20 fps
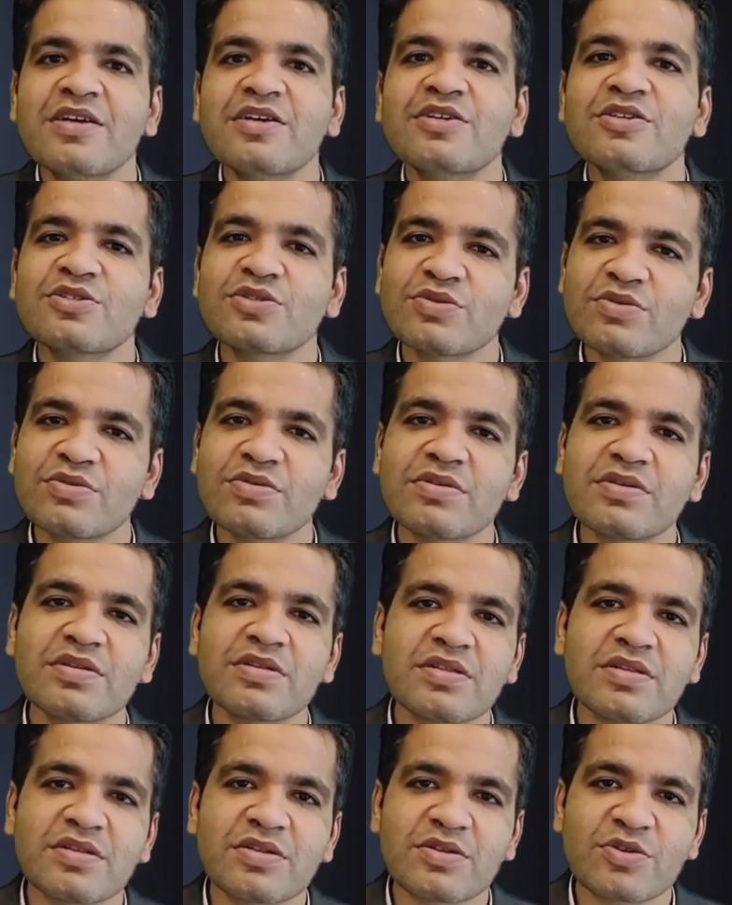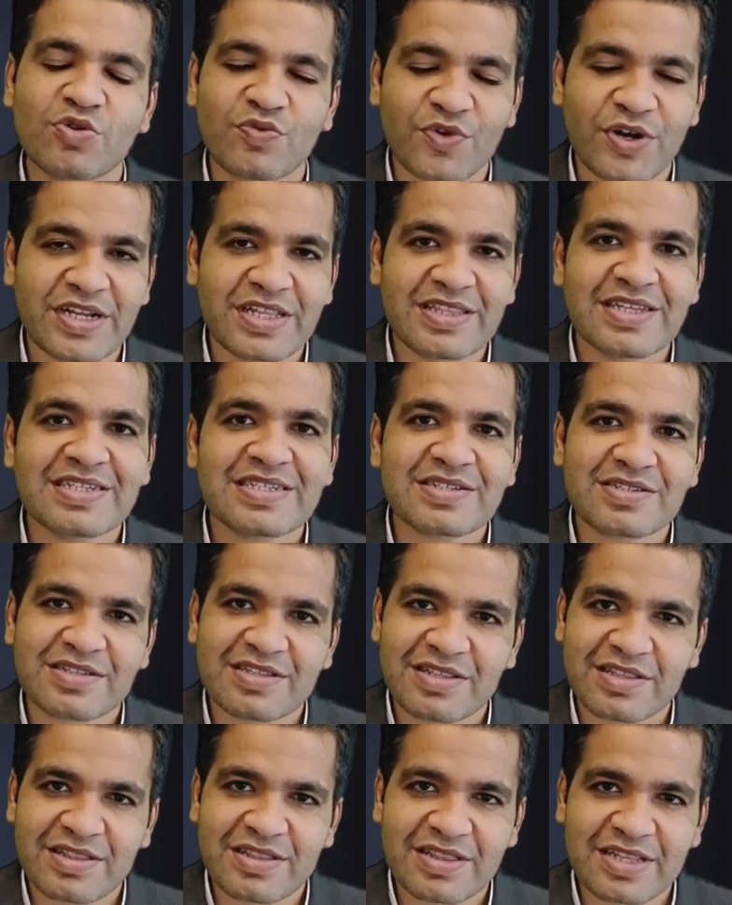So, to avoid this,
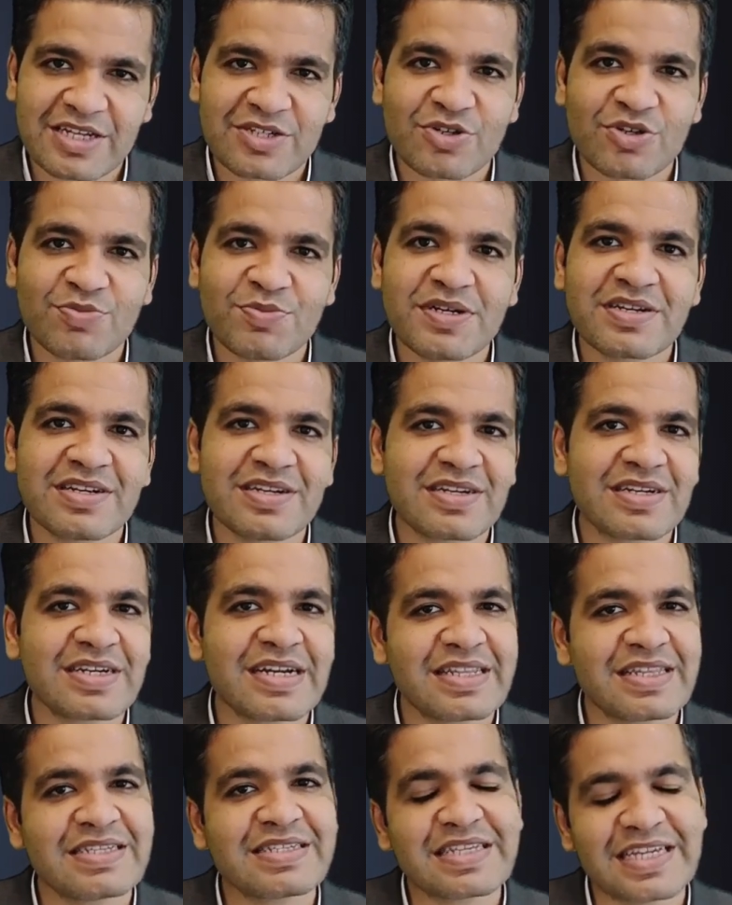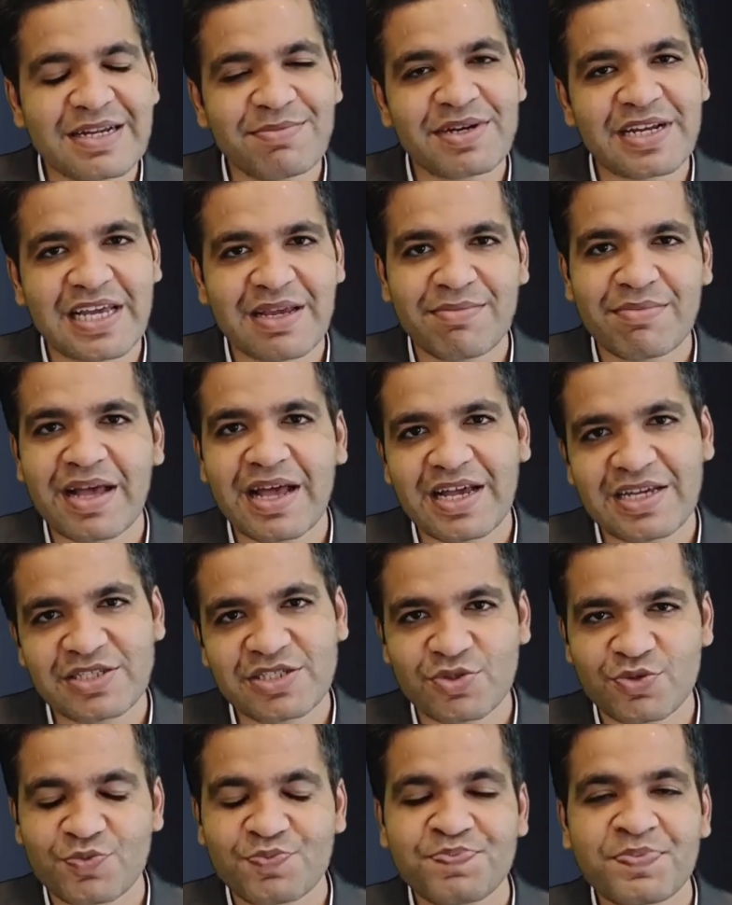they should be treated at the same time as
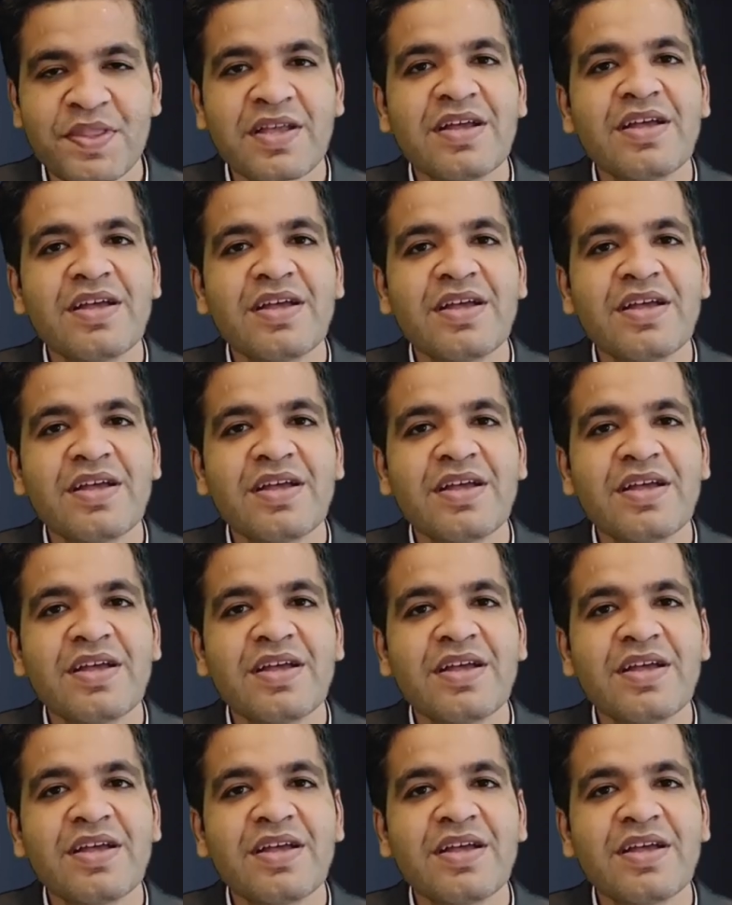you.